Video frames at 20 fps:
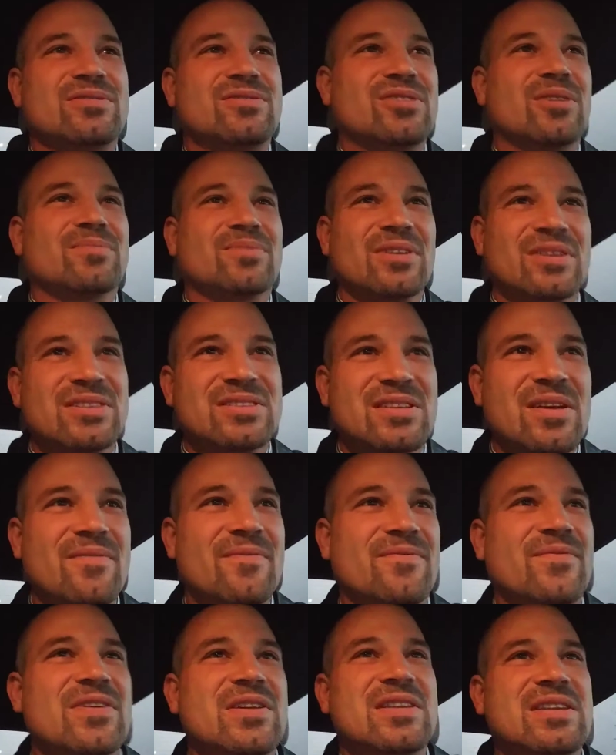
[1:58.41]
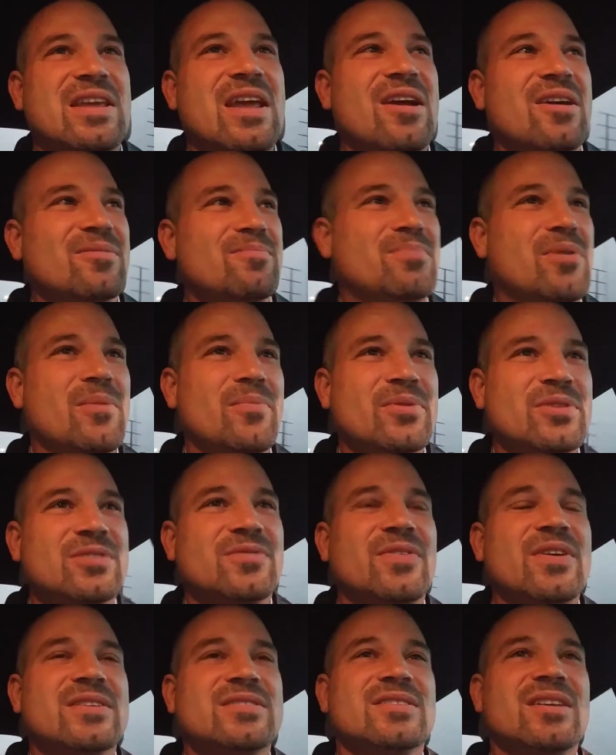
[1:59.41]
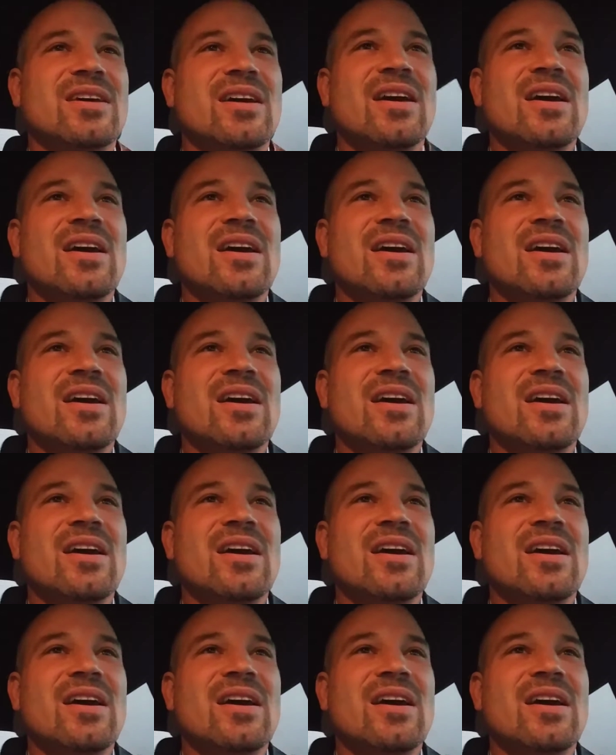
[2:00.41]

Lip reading: jumped like 7 feet in the air, pumping his fist.